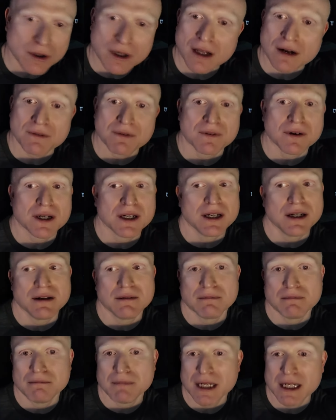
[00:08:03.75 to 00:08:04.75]
a lot of funny,
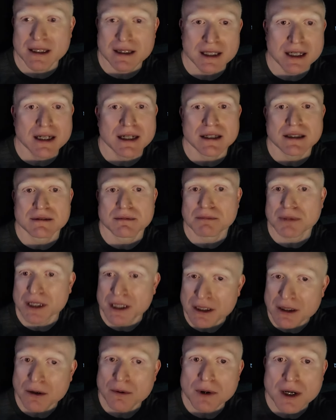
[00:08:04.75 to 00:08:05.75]
mean things. But
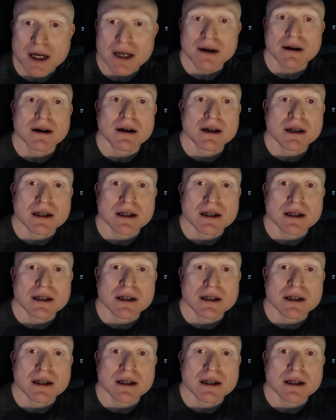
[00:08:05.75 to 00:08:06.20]
you know what?